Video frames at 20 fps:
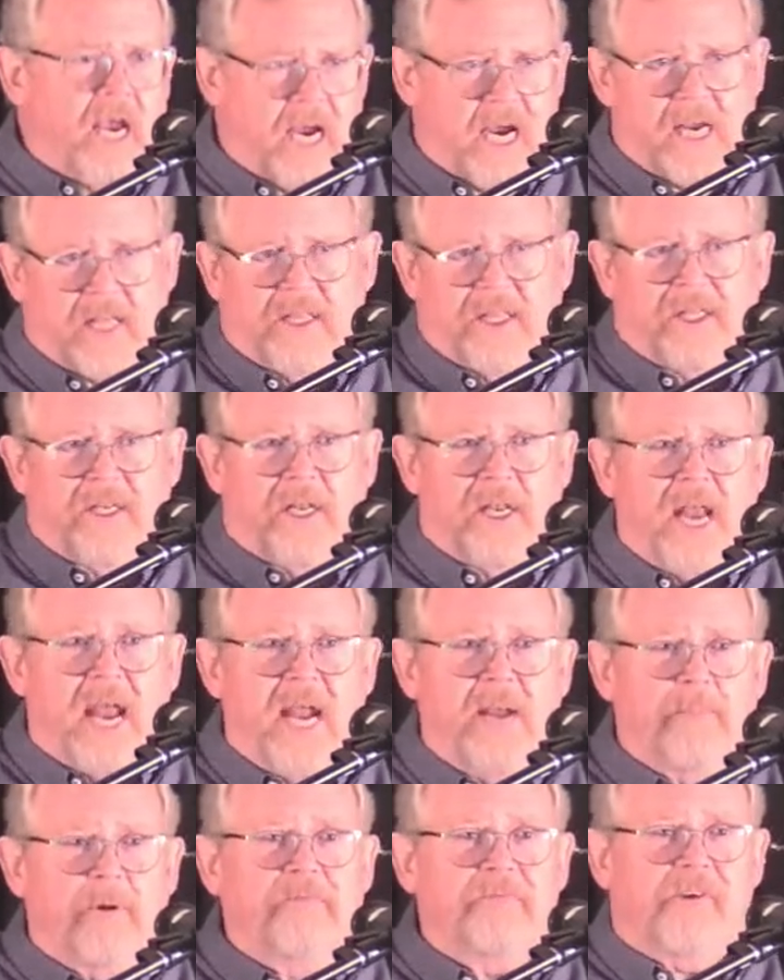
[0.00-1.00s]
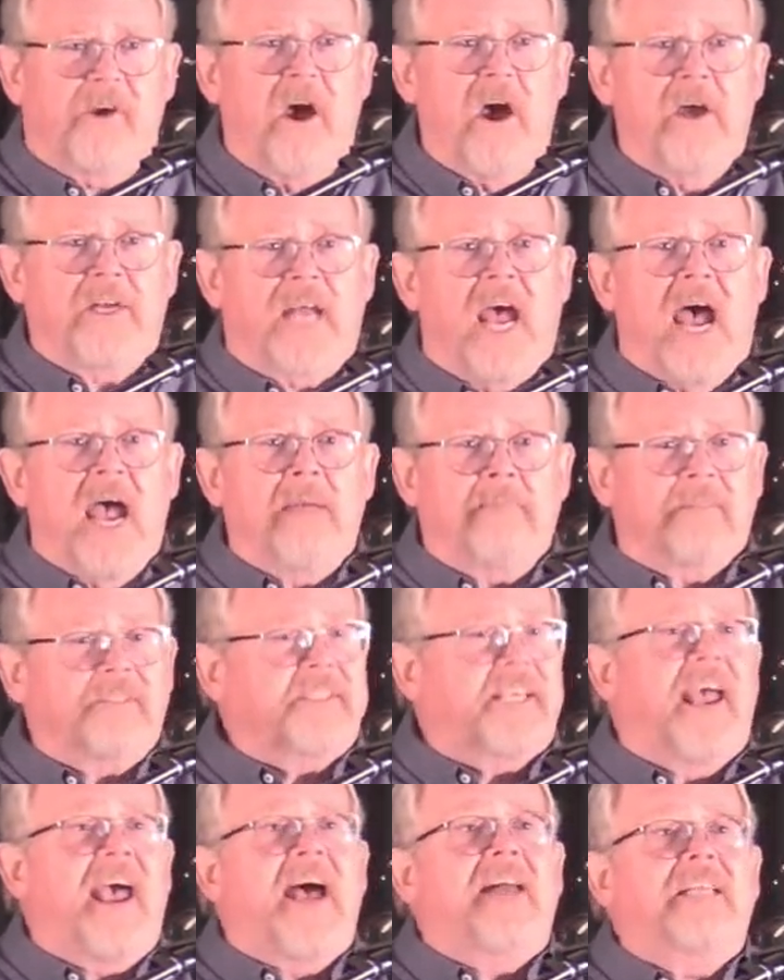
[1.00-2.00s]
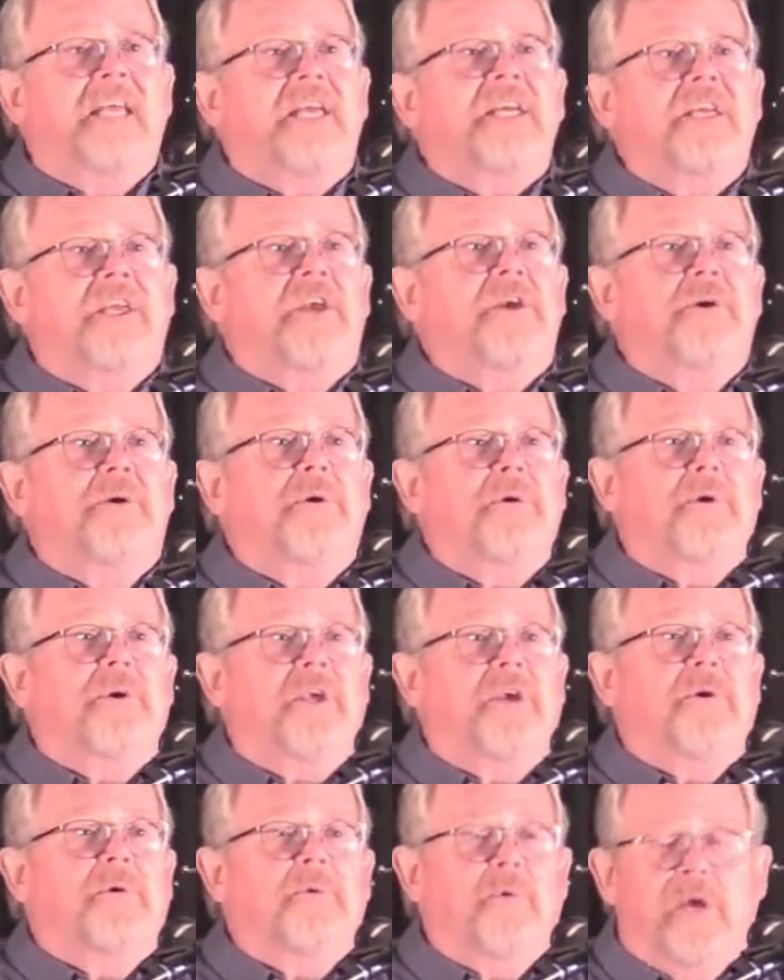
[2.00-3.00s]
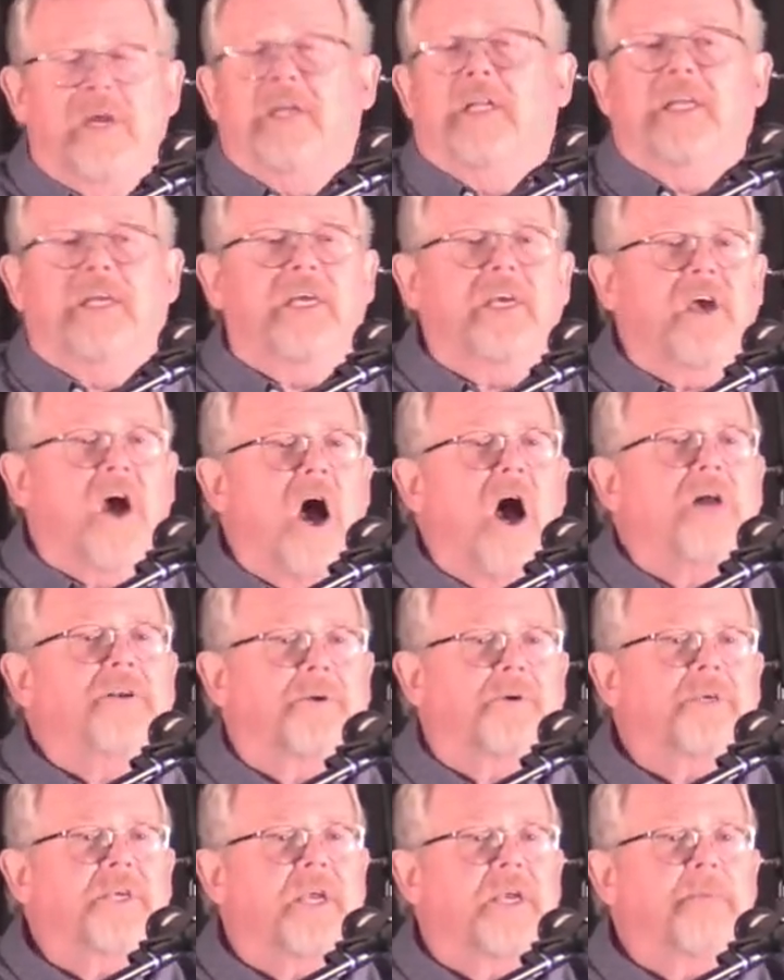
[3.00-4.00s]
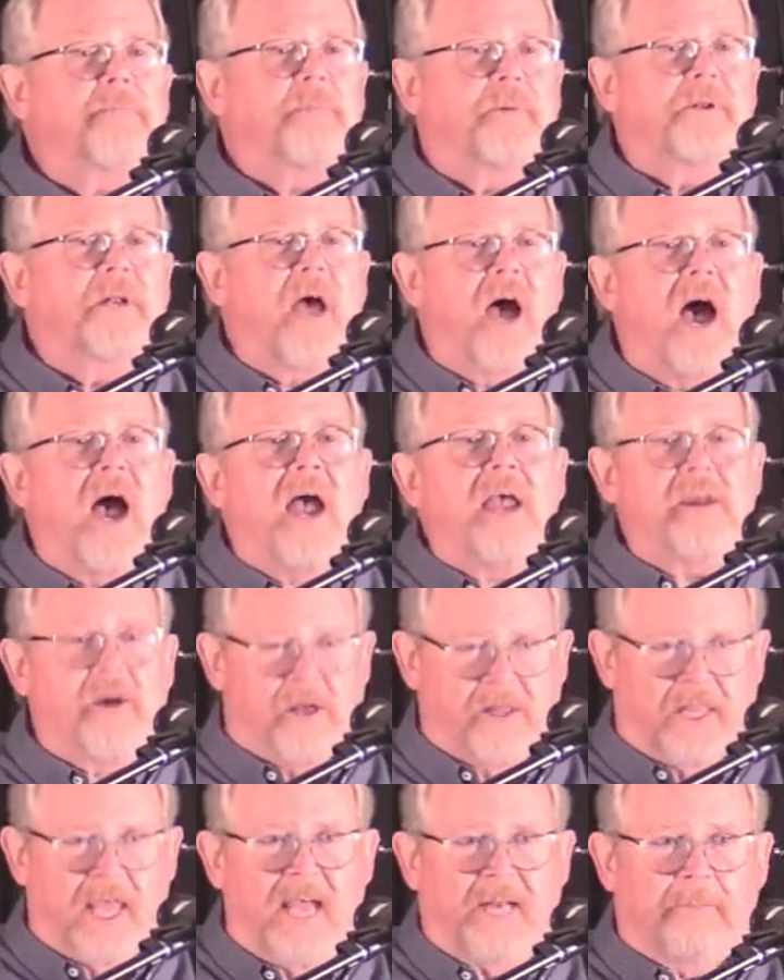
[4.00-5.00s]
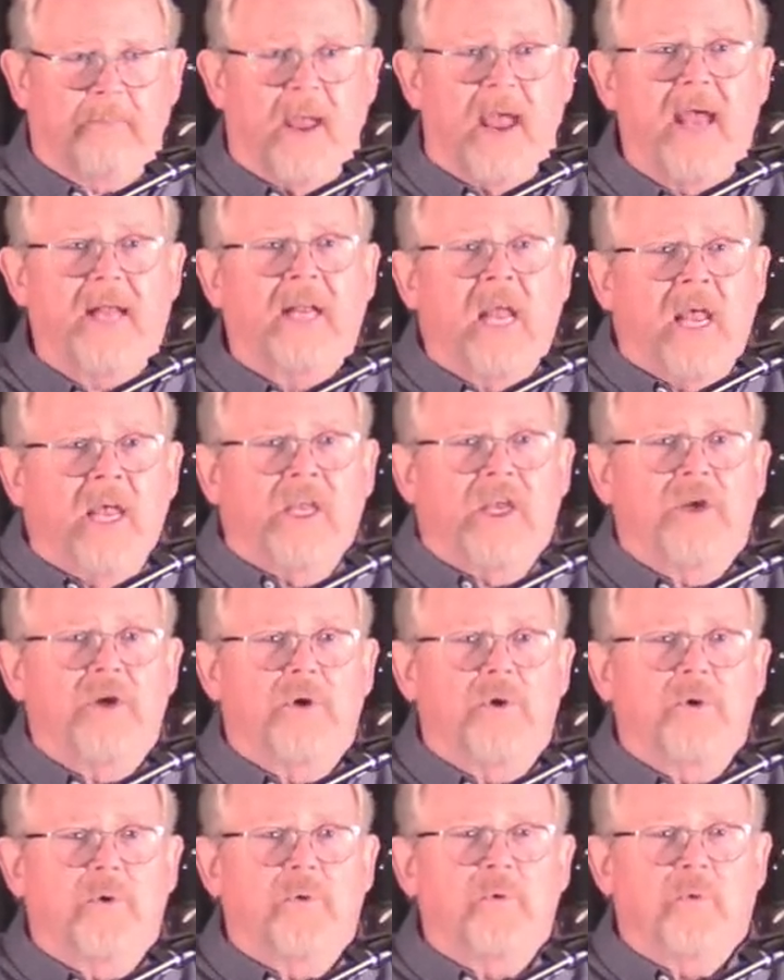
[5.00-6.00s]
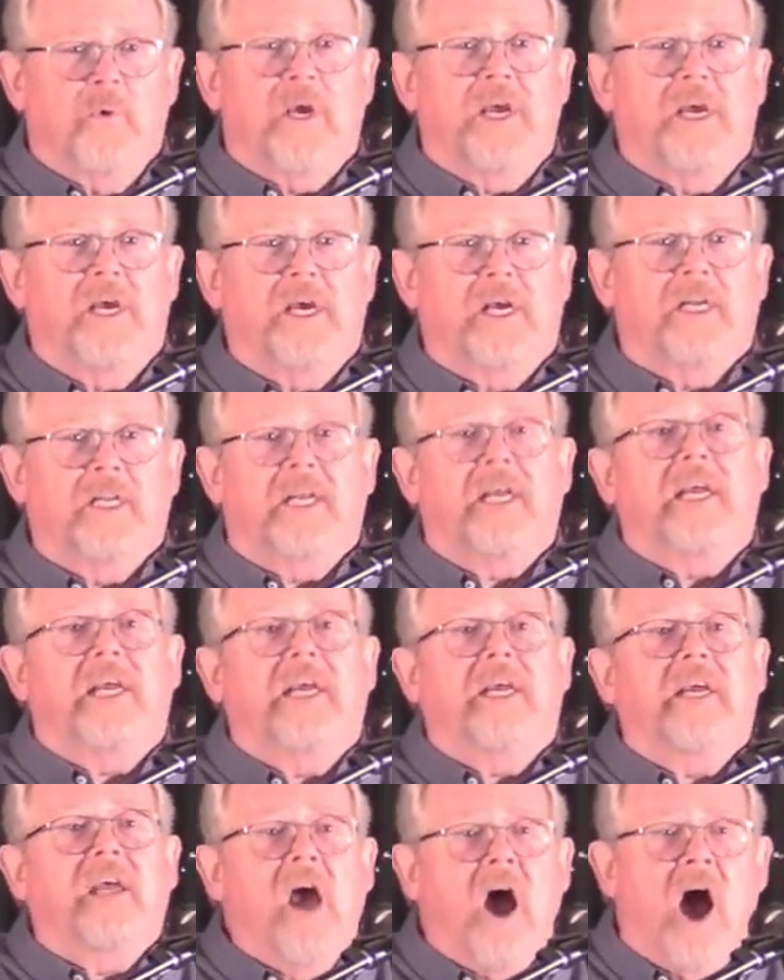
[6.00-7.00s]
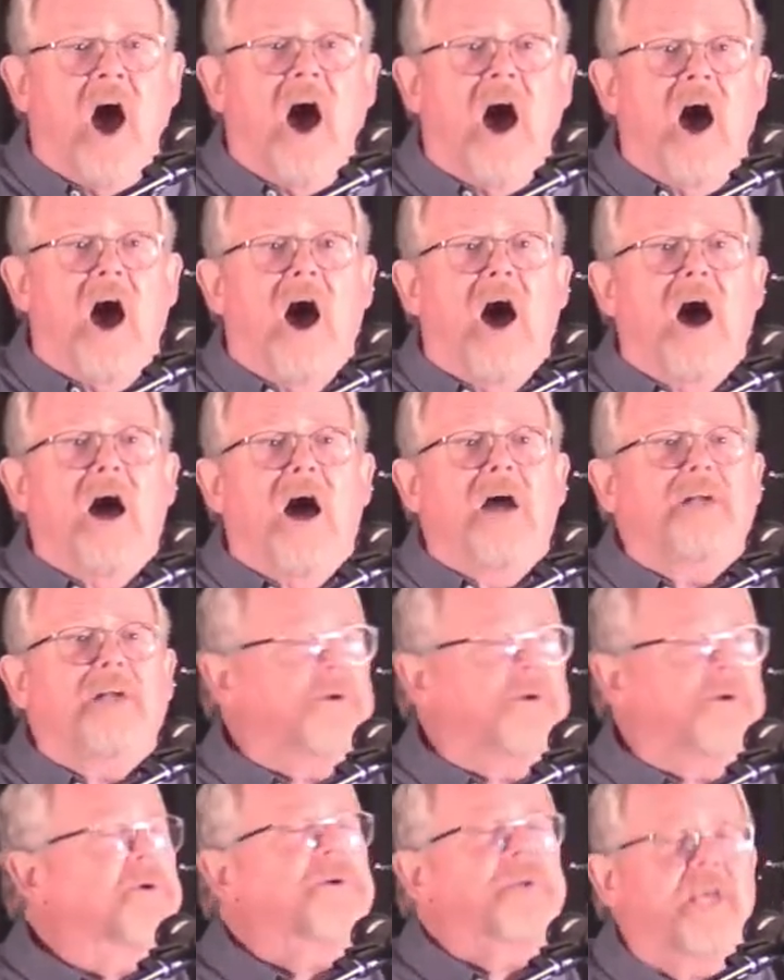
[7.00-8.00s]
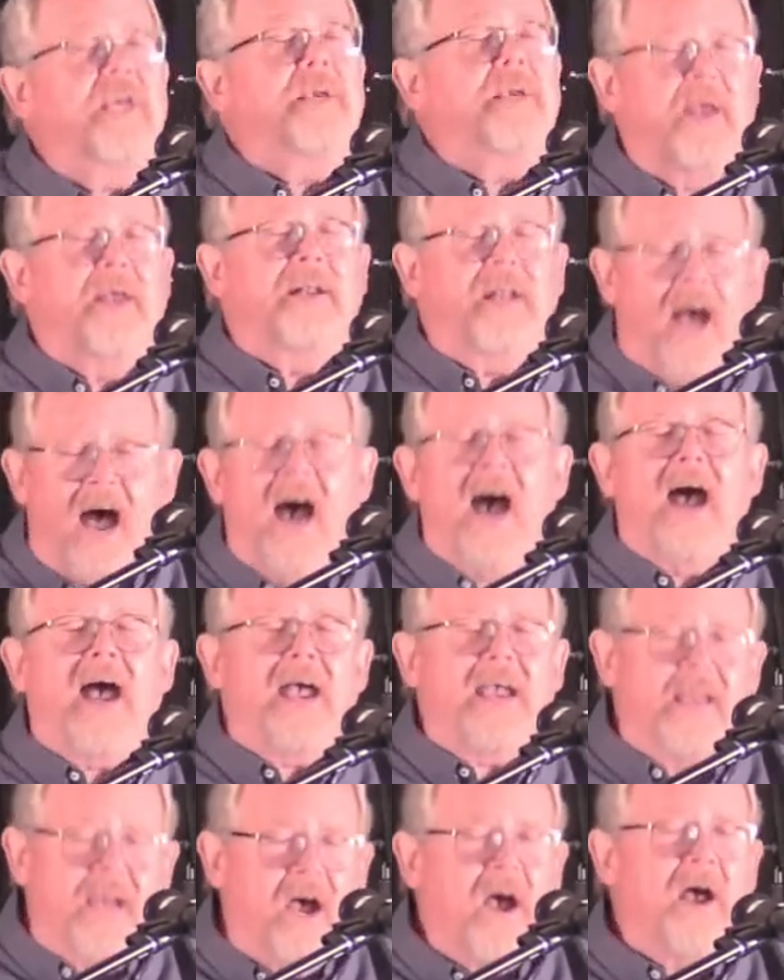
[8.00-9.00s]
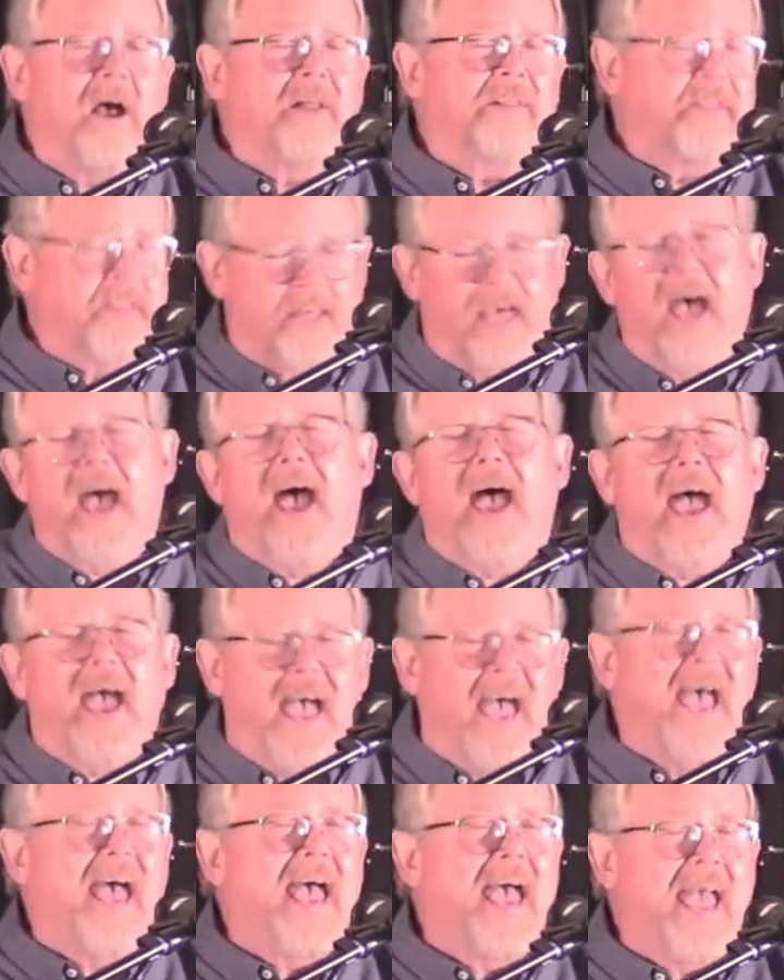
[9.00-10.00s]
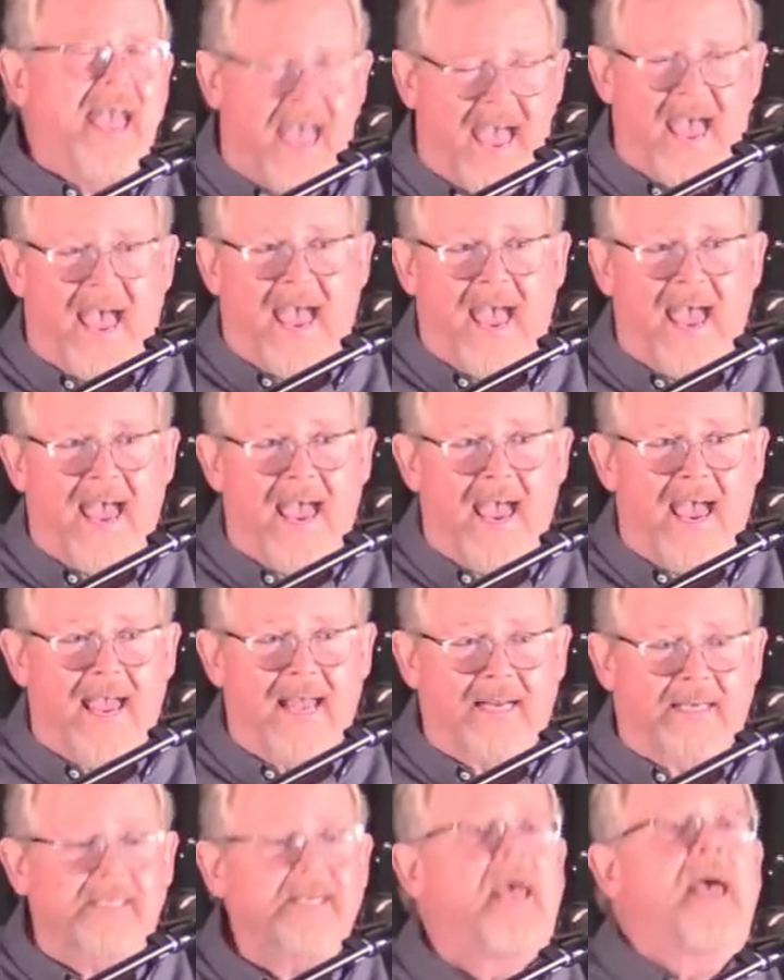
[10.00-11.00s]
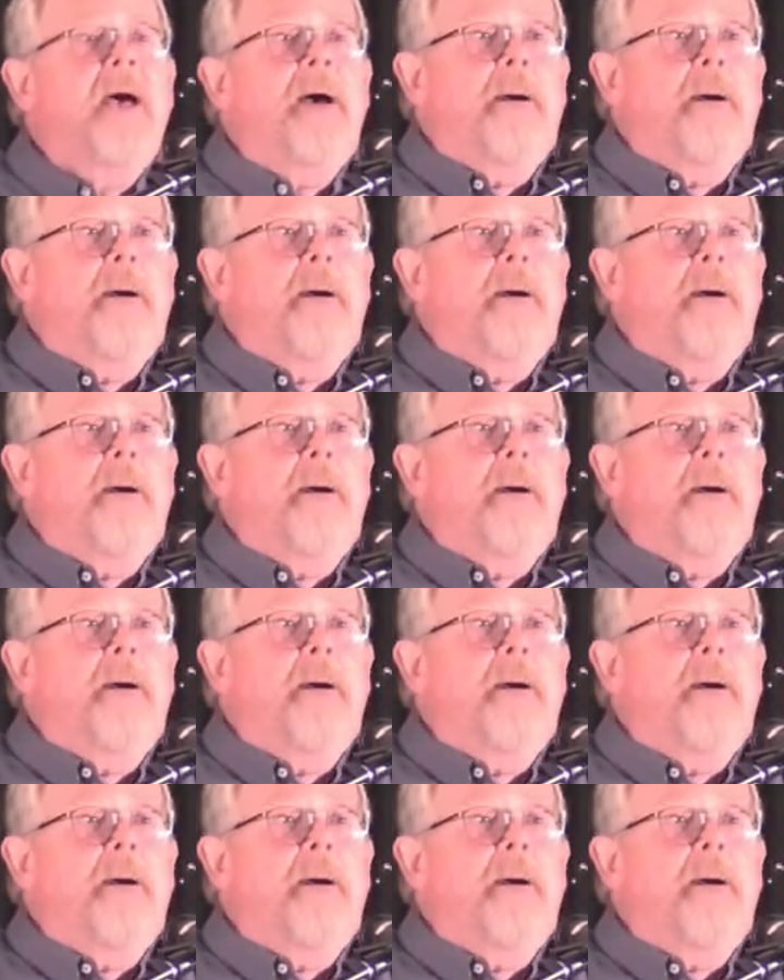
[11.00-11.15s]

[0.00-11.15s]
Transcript: In the name of God, I'm telling you, you really ought to keep an eye on that man. You really ought to keep an eye on that